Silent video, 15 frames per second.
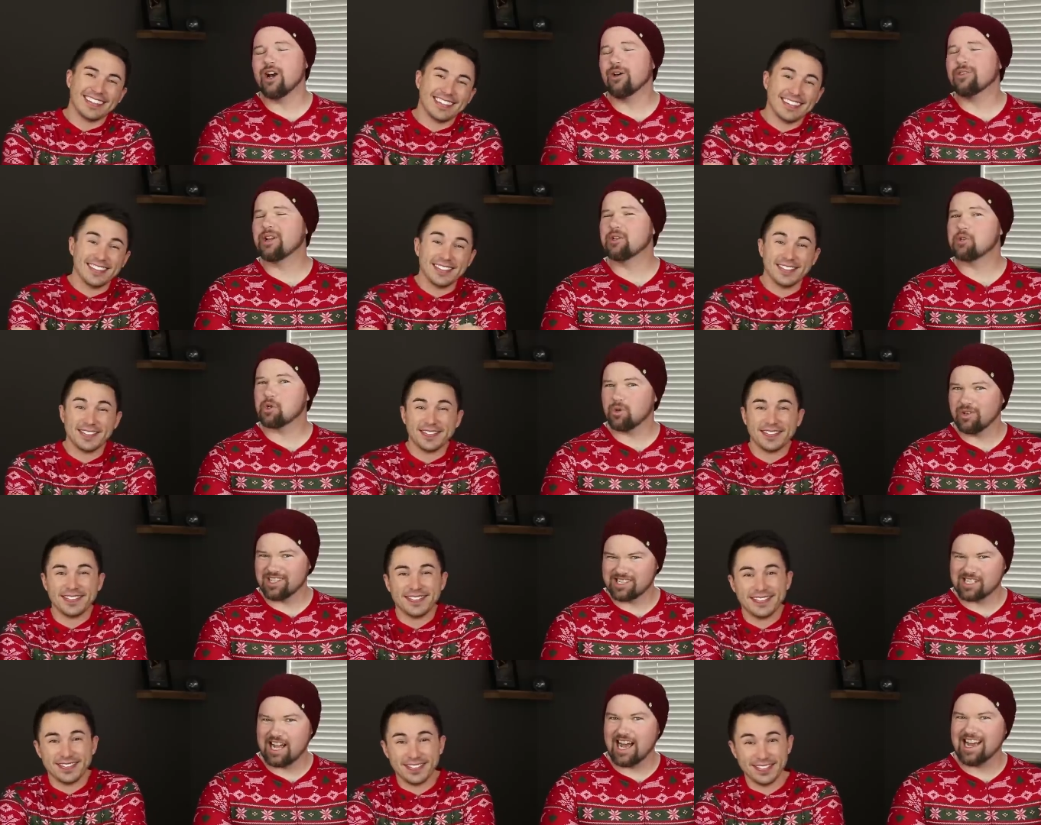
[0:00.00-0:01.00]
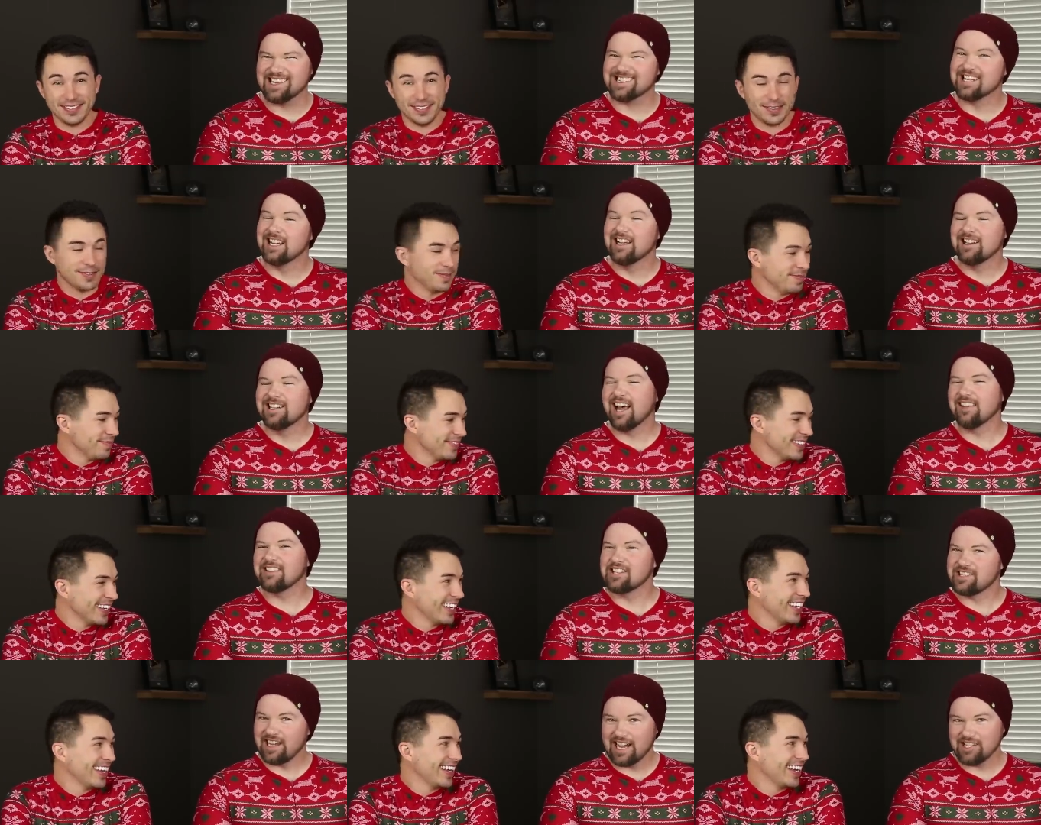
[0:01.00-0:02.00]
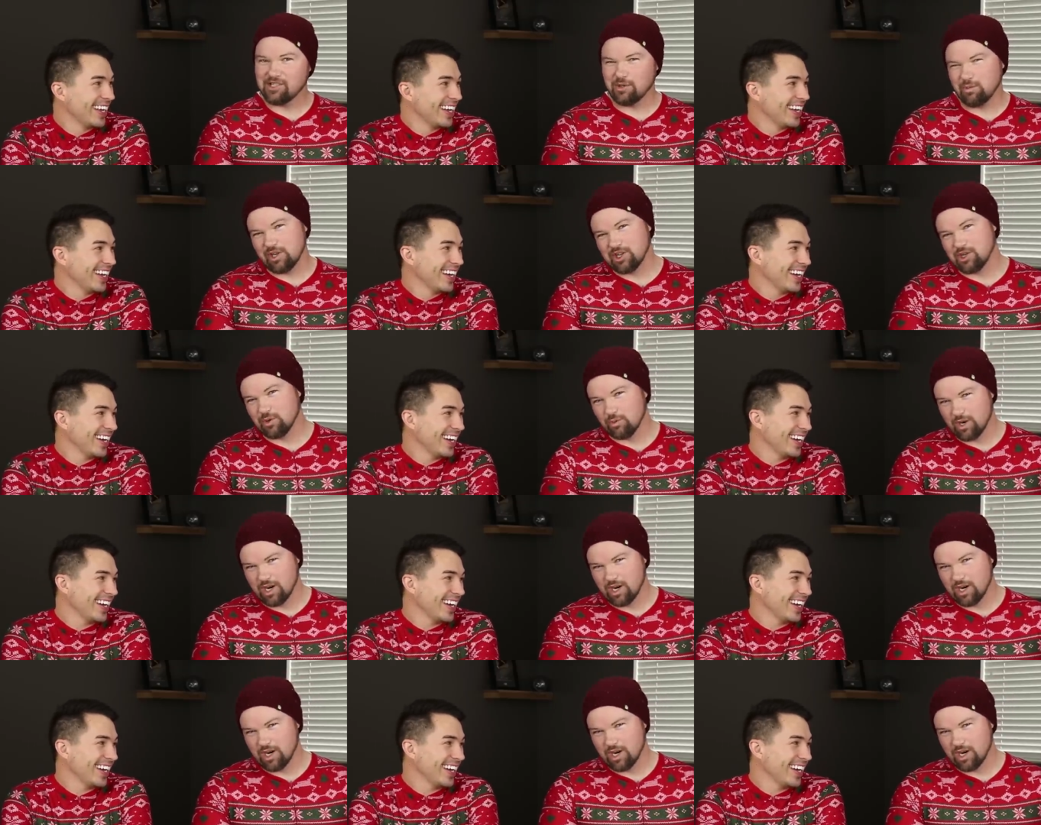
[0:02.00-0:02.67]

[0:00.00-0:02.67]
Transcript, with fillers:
Speaker 1: know they're true to size, not the size you wish you